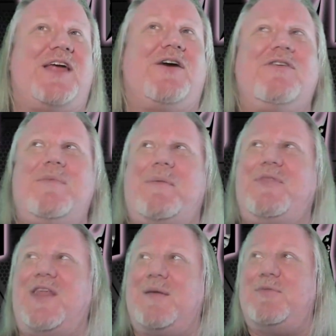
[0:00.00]
I don't remember
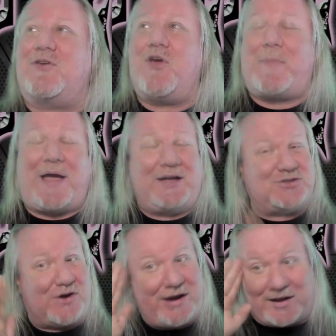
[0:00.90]
the name of the group. I, I
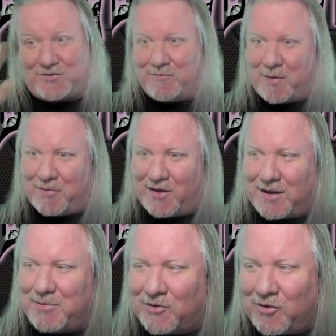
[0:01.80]
try not to remember the
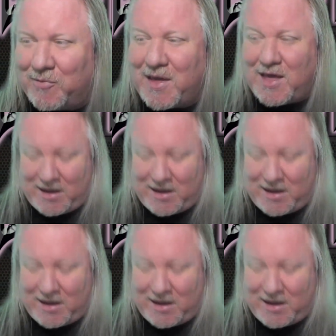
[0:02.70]
name of the group.